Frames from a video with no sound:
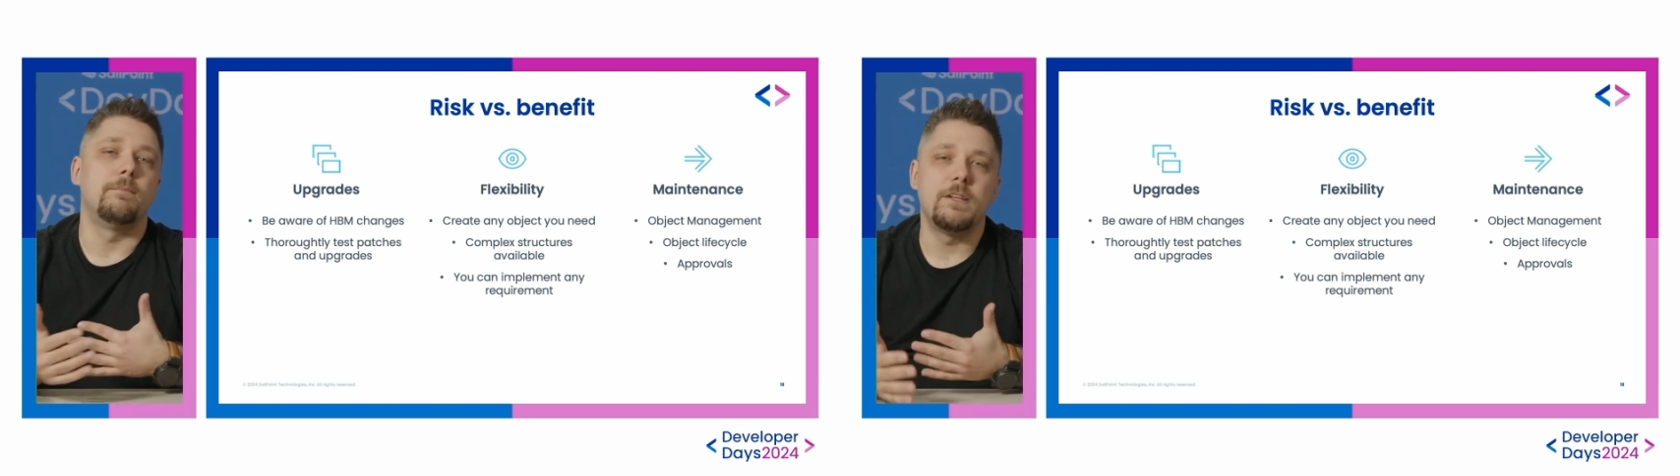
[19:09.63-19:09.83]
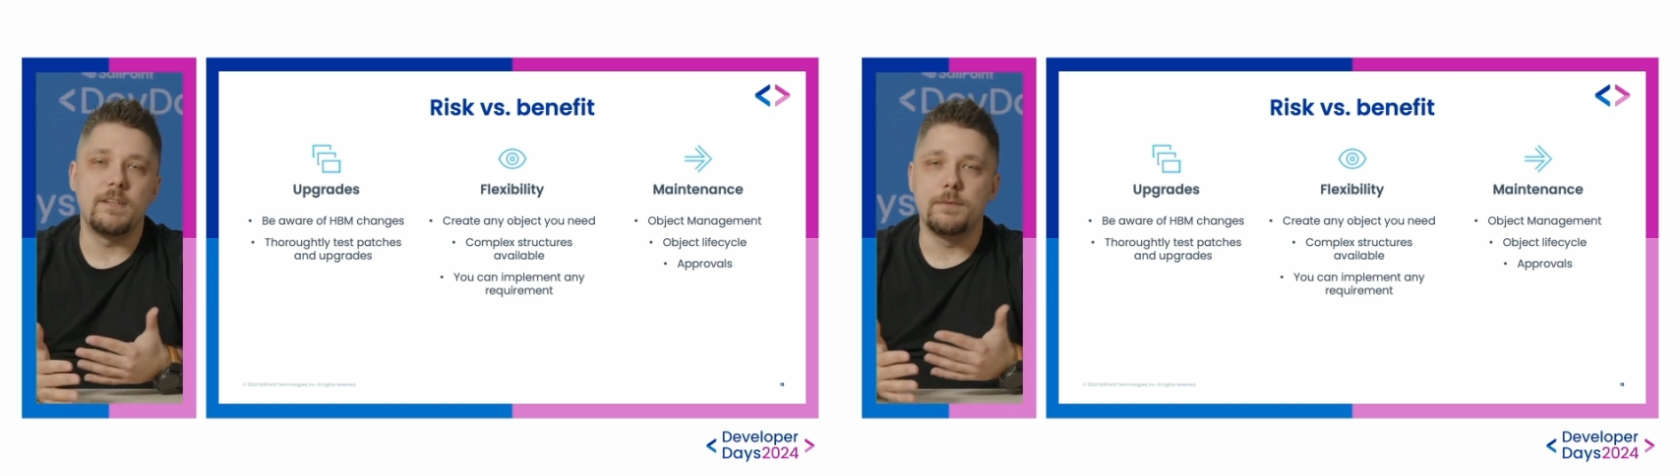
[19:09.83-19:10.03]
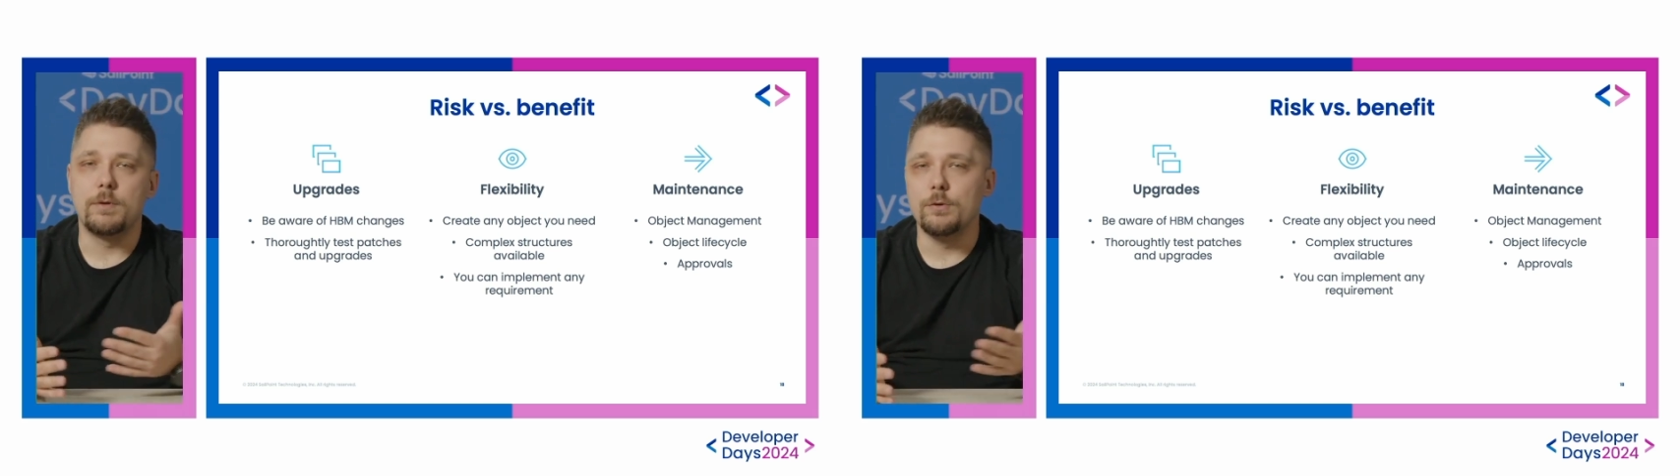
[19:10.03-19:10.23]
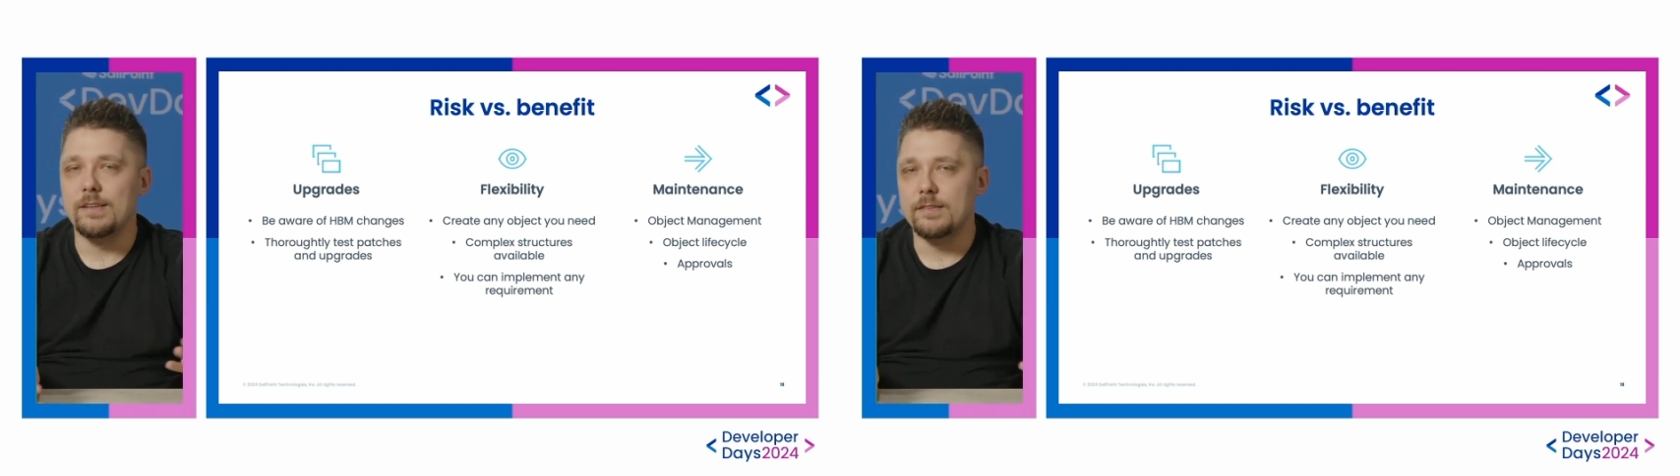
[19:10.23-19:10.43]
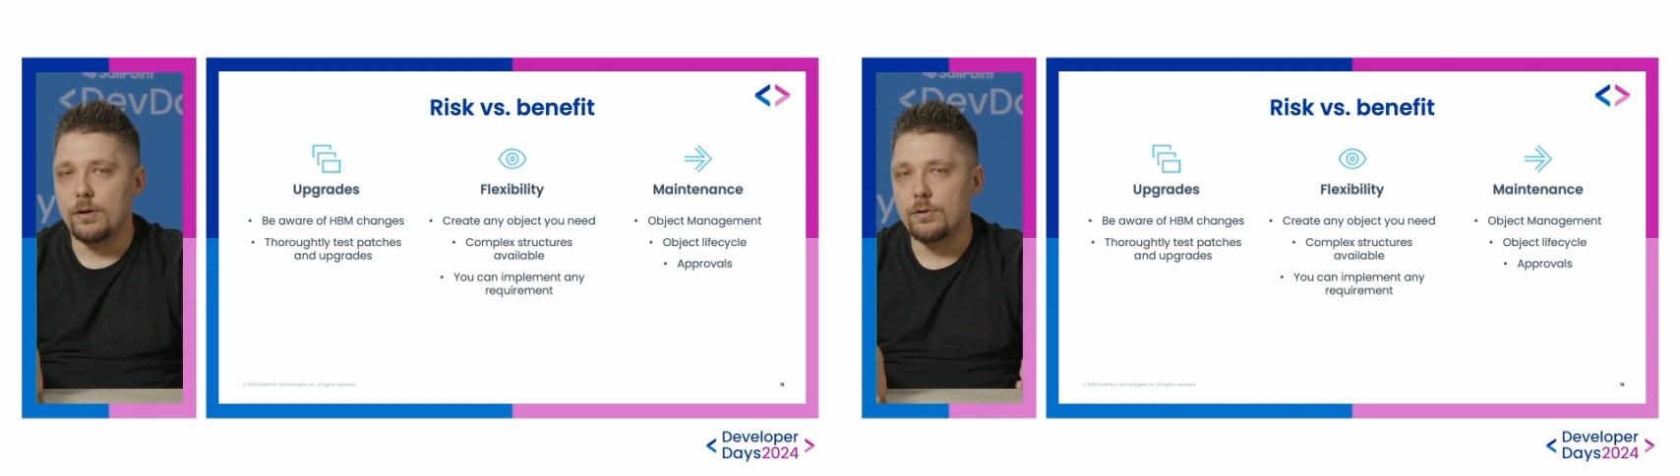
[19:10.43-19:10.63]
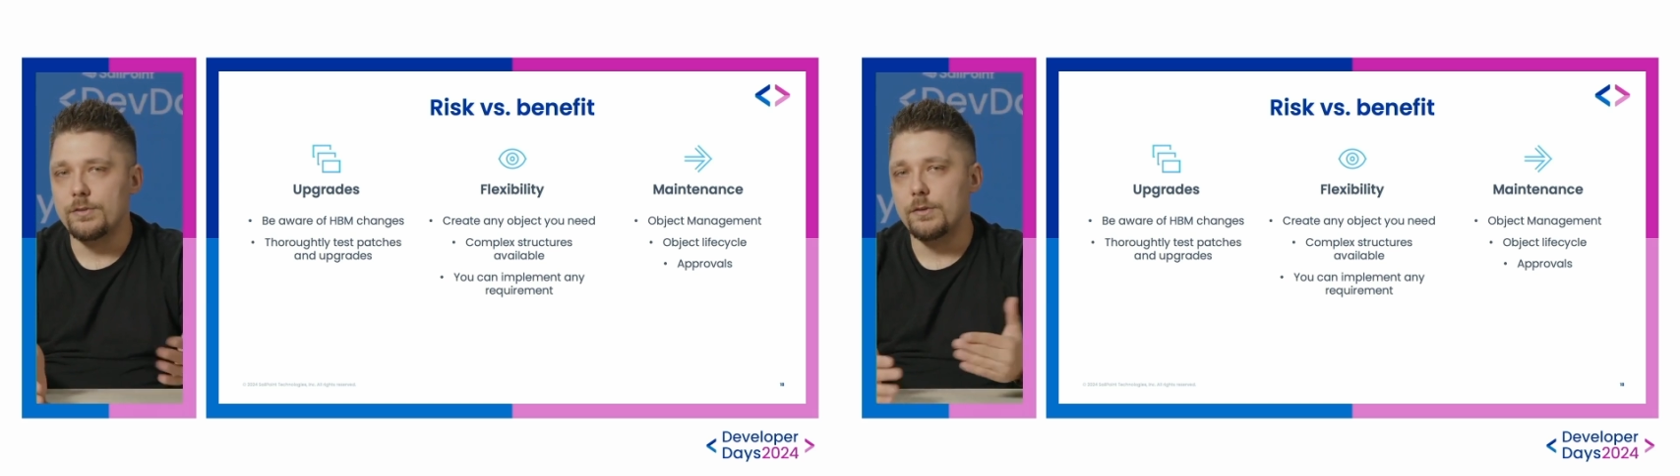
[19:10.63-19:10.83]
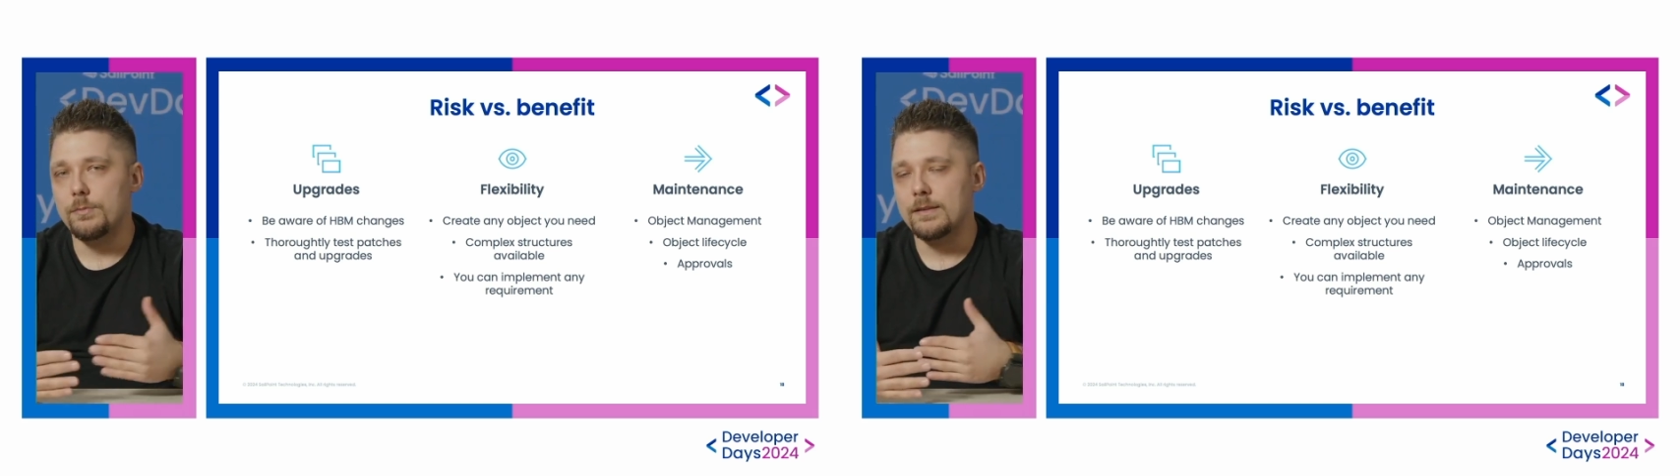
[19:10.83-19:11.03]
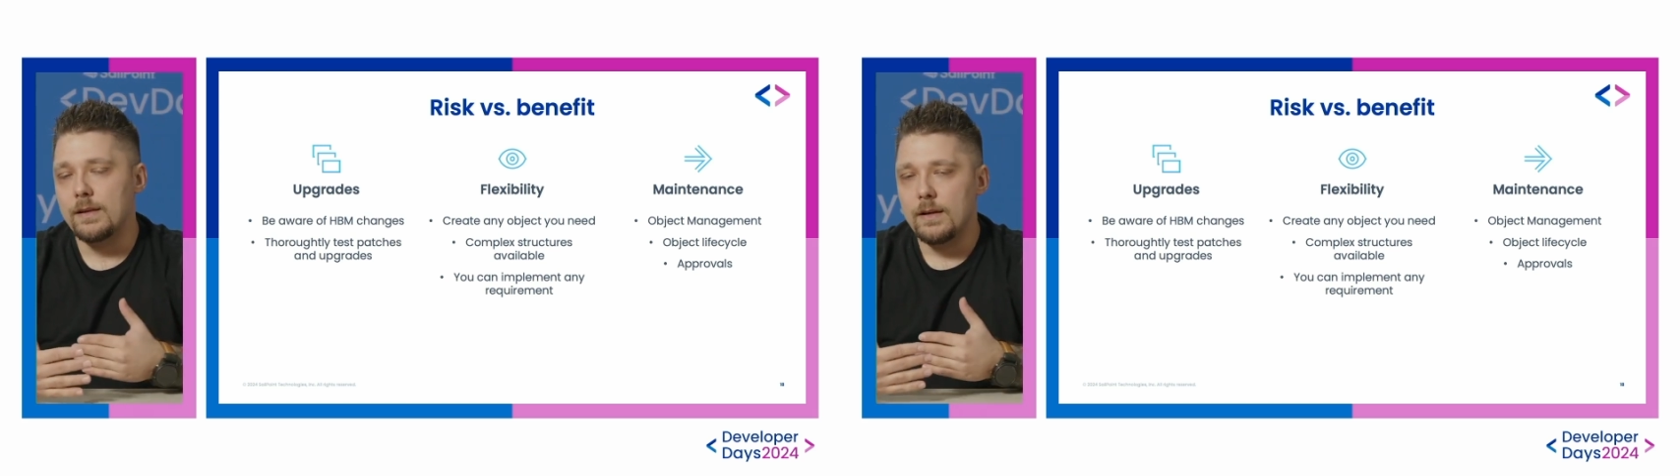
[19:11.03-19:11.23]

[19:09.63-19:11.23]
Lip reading: patching process also, but